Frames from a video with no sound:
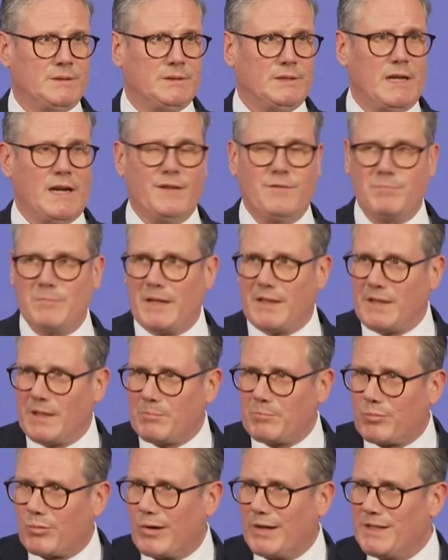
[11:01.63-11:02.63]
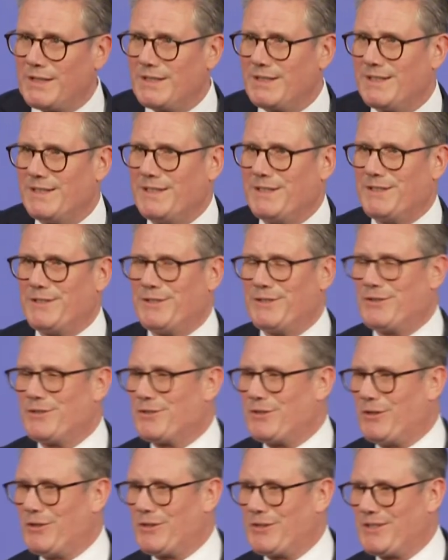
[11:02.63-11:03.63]
I've met the apprentices at the
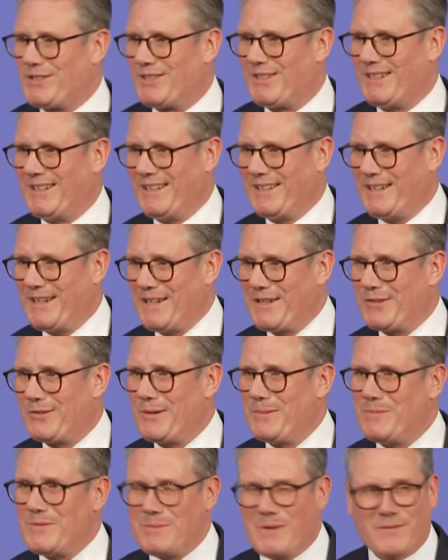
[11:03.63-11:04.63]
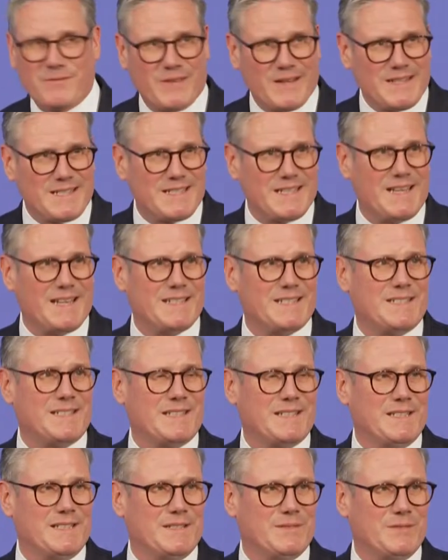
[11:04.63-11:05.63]
docks in Grimsby,
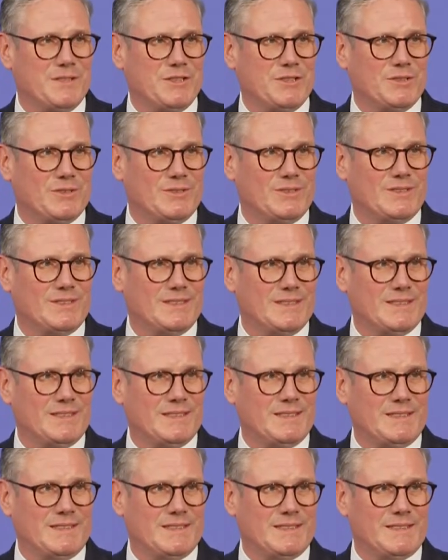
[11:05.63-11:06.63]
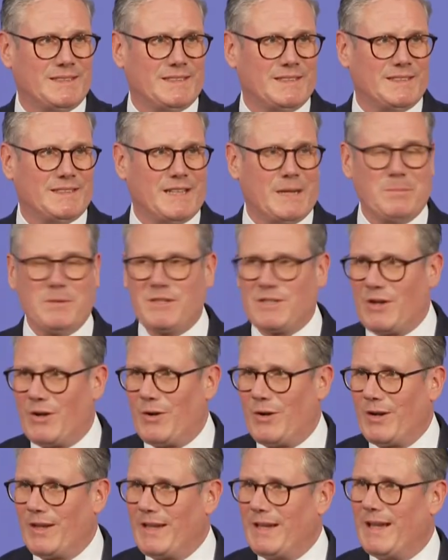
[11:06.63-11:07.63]
fantastic individuals. I've been to
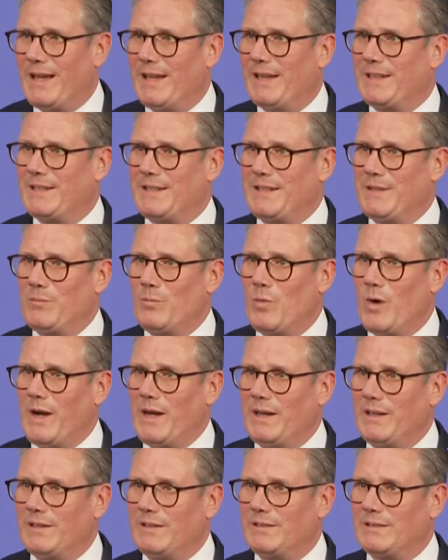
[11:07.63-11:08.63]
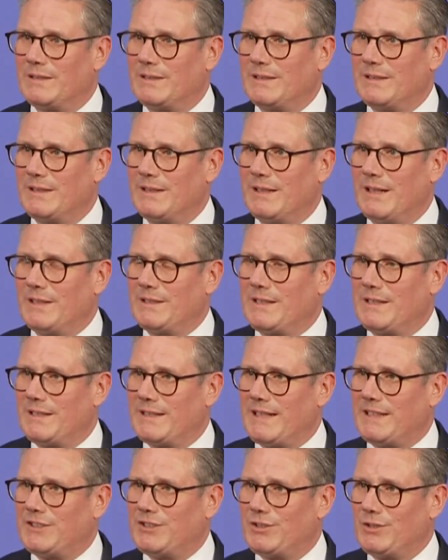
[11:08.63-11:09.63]
Holyhead in Wales and to the
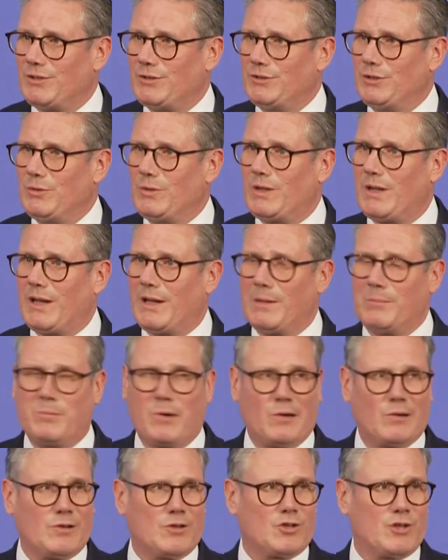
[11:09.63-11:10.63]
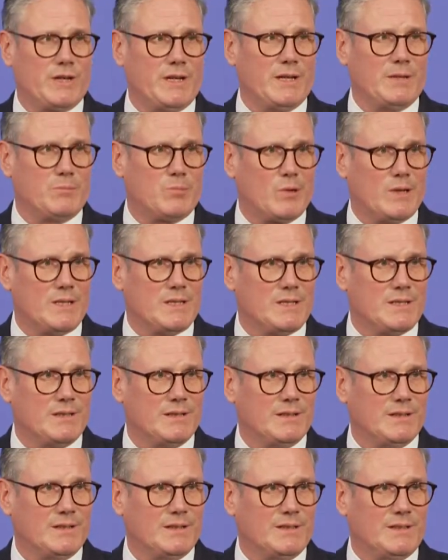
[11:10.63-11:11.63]
National Nuclear Laboratory in Preston.
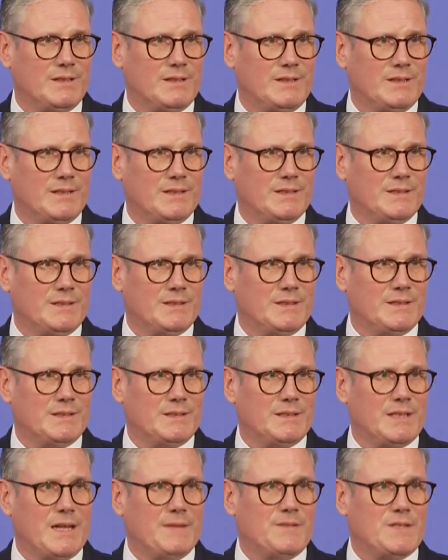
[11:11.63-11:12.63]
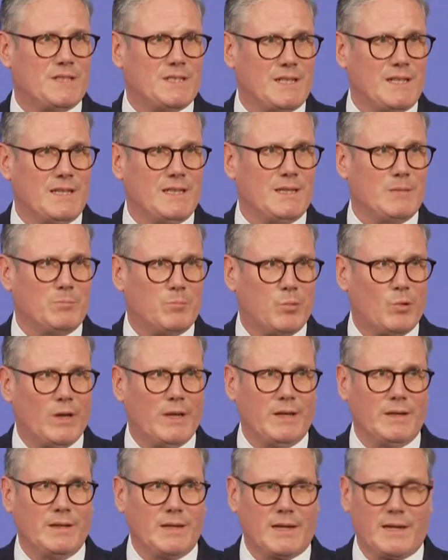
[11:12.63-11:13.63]
I've seen the
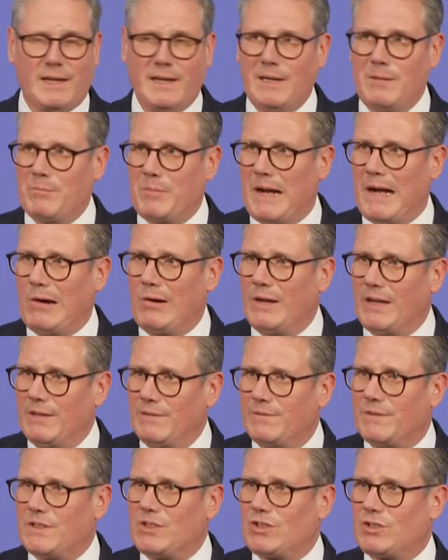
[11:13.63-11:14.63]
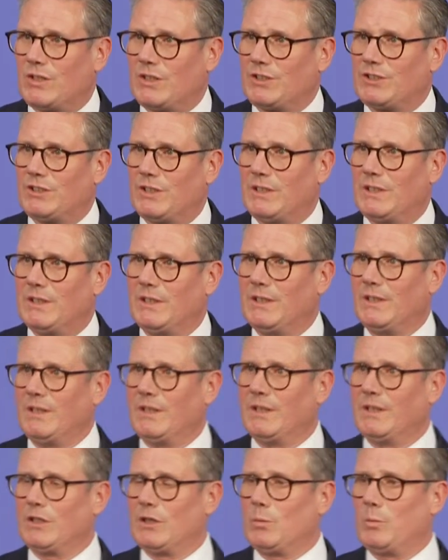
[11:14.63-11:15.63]
brilliant clean power infrastructure
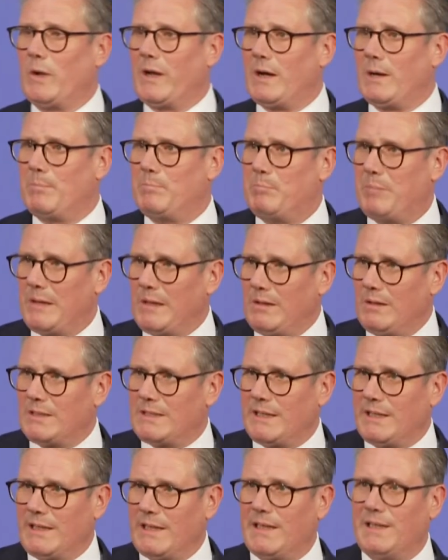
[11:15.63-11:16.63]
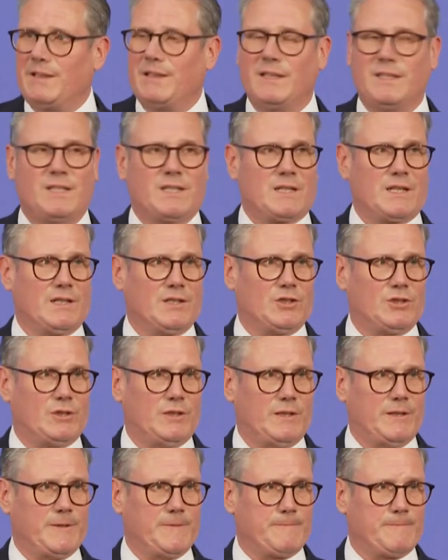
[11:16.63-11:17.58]
that we are building in this country.